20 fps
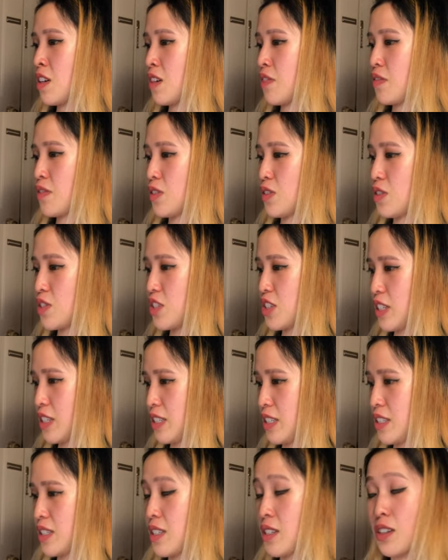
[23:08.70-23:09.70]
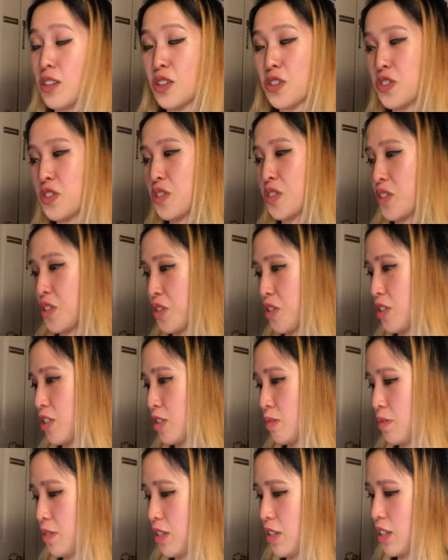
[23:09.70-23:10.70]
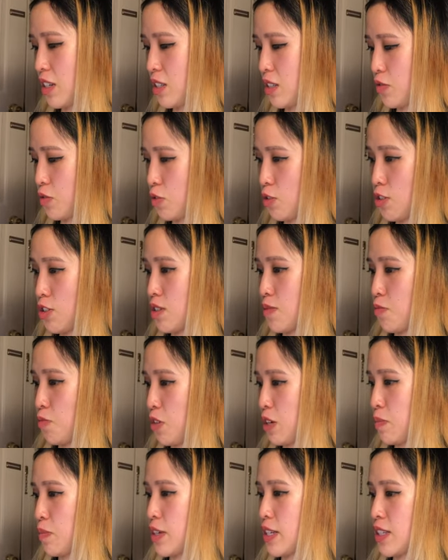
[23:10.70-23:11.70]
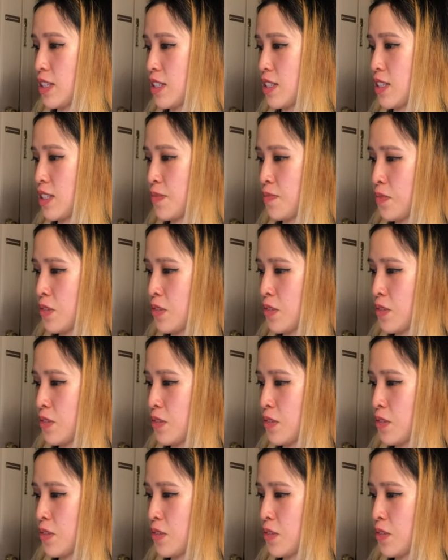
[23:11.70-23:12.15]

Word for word: Florigest, Ultra Necrozma, and of course some repeats.